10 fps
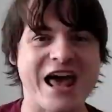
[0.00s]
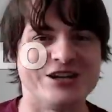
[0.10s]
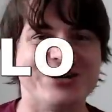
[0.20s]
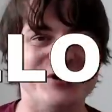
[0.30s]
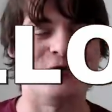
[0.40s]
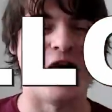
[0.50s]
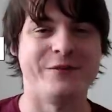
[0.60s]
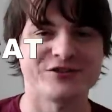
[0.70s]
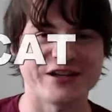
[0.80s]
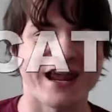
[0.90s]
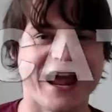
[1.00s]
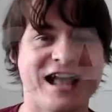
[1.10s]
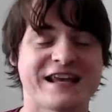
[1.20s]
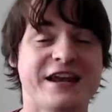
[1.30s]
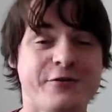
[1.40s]
Hello, I'm Toy
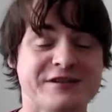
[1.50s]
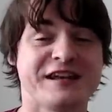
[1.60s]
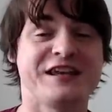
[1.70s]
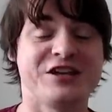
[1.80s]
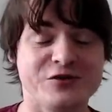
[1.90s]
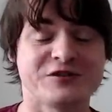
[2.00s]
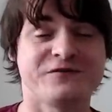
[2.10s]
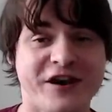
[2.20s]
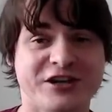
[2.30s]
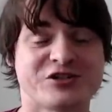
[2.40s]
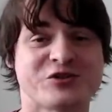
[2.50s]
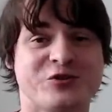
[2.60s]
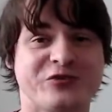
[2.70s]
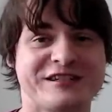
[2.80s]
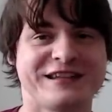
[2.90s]
Cat, and I was at a used furniture store
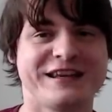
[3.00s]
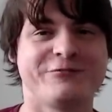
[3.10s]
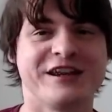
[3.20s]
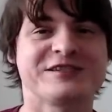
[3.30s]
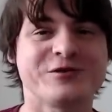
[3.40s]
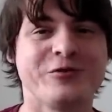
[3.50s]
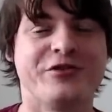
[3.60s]
recently when I saw